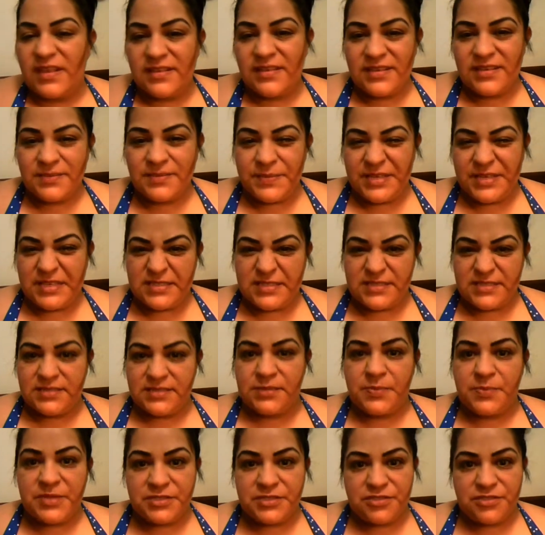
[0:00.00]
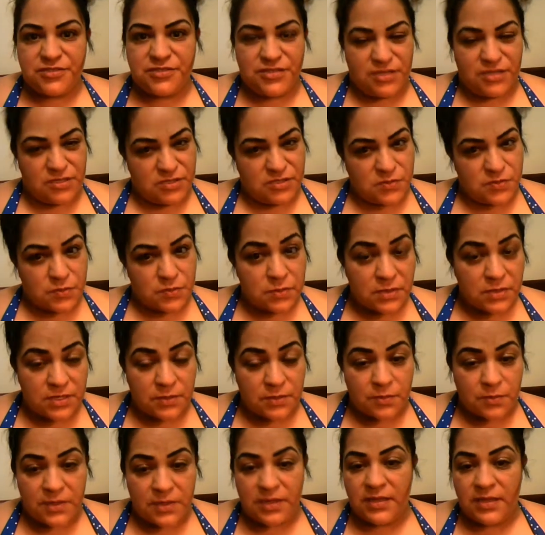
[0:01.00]
because in the pictures it looks really
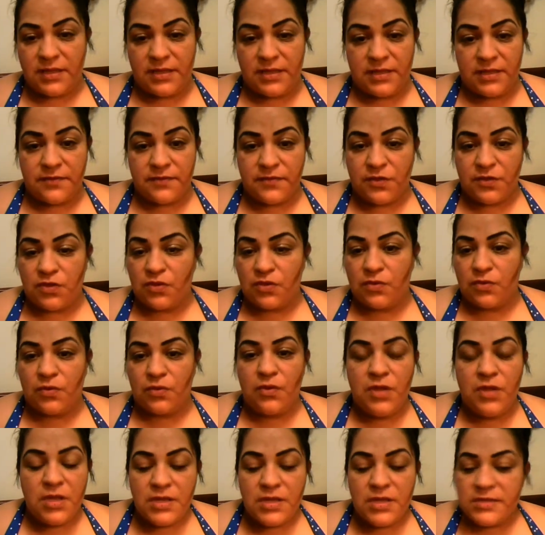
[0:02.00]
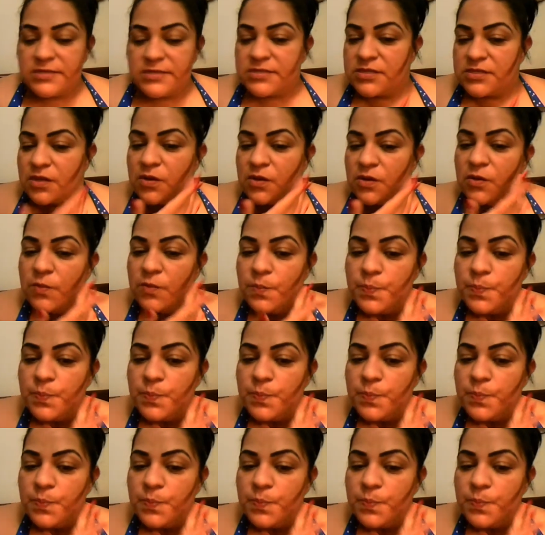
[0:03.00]
wrinkly if you do. So